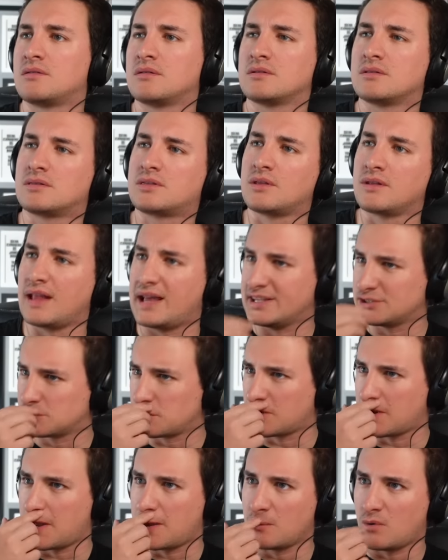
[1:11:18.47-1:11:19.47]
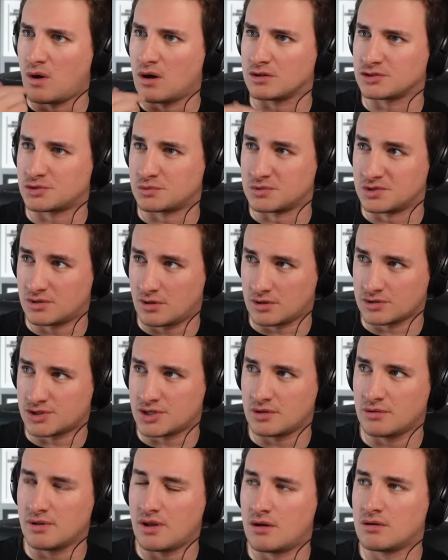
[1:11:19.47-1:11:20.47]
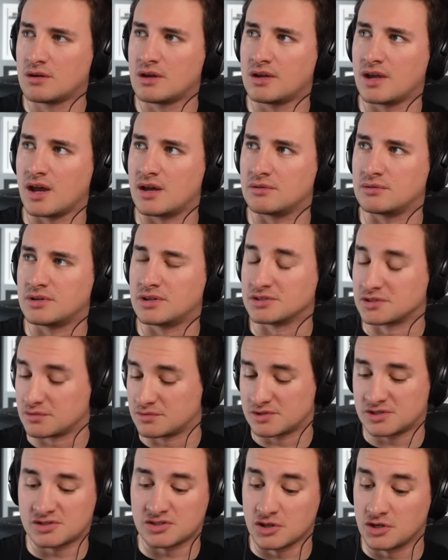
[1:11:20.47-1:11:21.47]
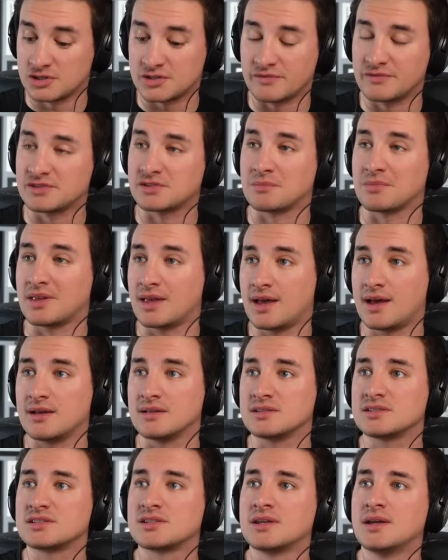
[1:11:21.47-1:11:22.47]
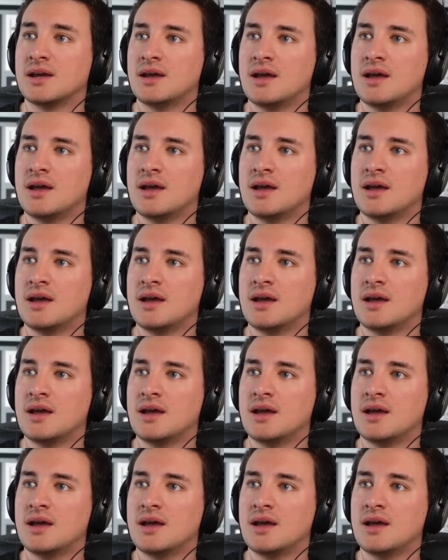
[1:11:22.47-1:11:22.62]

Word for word: the last one I watched was not too long ago because I was searching for something else,